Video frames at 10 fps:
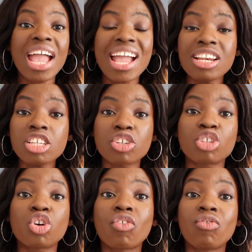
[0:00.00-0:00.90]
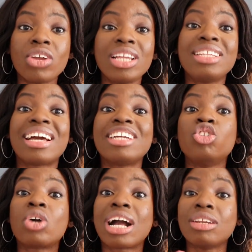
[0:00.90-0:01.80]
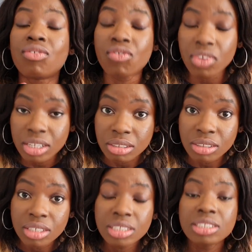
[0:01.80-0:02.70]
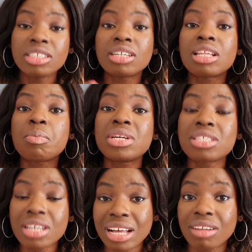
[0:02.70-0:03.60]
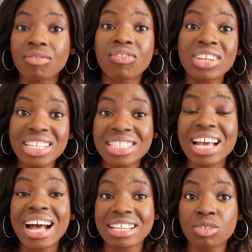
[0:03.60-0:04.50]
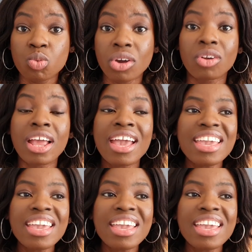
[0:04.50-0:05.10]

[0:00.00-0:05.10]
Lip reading: Any sort of feeling that you can feel, the other person can feel it as well.